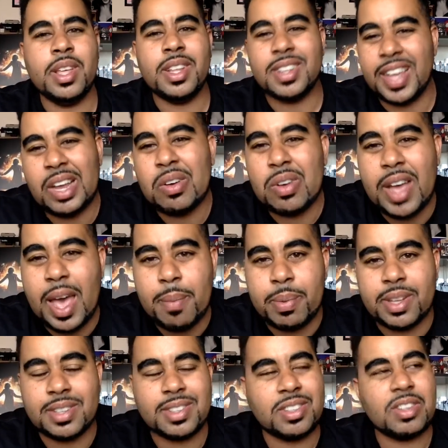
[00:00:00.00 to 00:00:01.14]
It ain't gonna
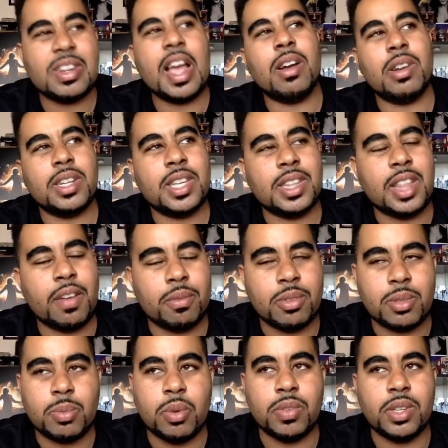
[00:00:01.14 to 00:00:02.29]
happen. You're not gonna get that from
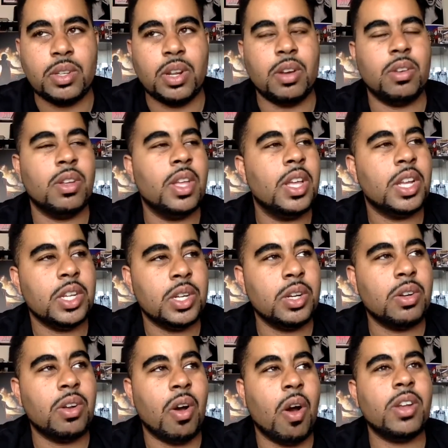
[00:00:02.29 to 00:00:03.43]
this movie. You know, you're
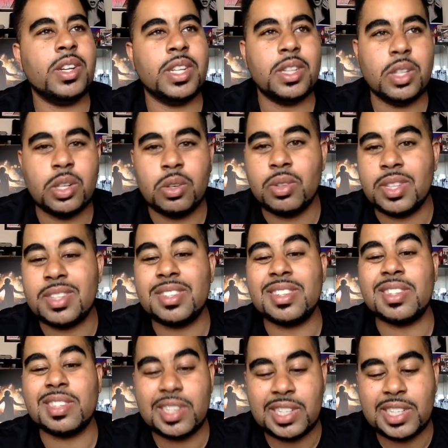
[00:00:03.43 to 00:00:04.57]
gonna all you need to do. This is to
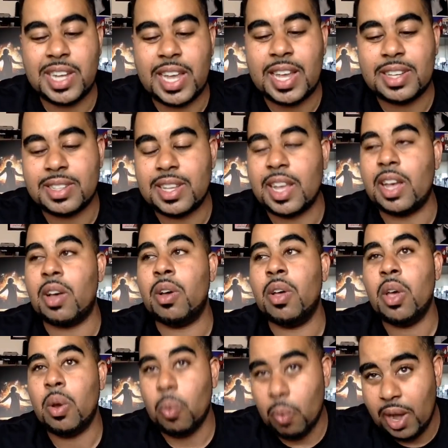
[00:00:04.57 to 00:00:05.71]
sit your ass down,
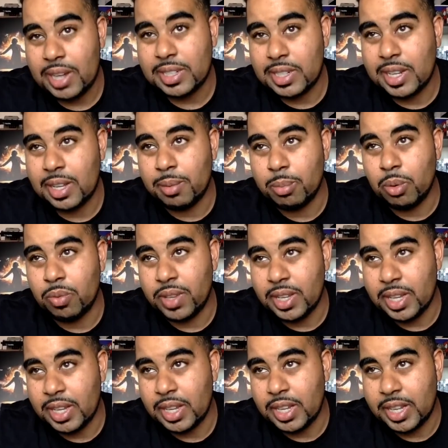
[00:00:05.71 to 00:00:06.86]
watch the damn
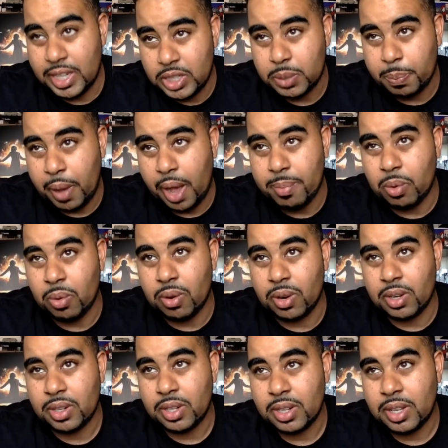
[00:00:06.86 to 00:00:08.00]
movie, eat your
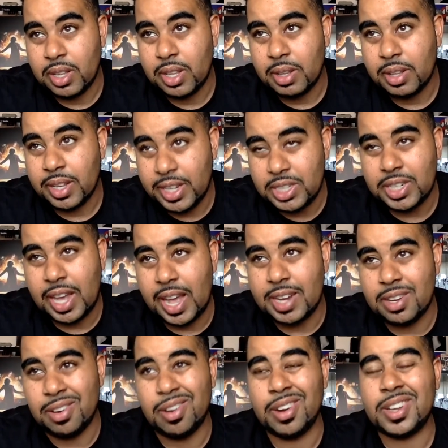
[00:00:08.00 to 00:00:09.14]
popcorn, eat your hot
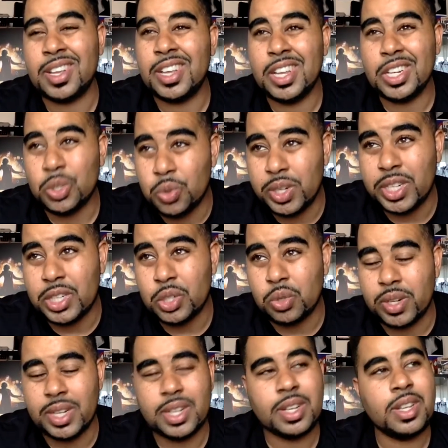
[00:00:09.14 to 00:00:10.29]
dog, drink your
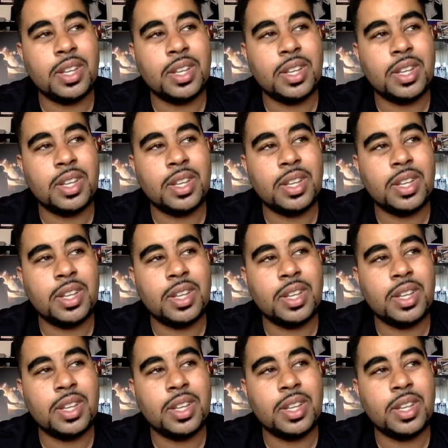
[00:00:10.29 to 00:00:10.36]
drink,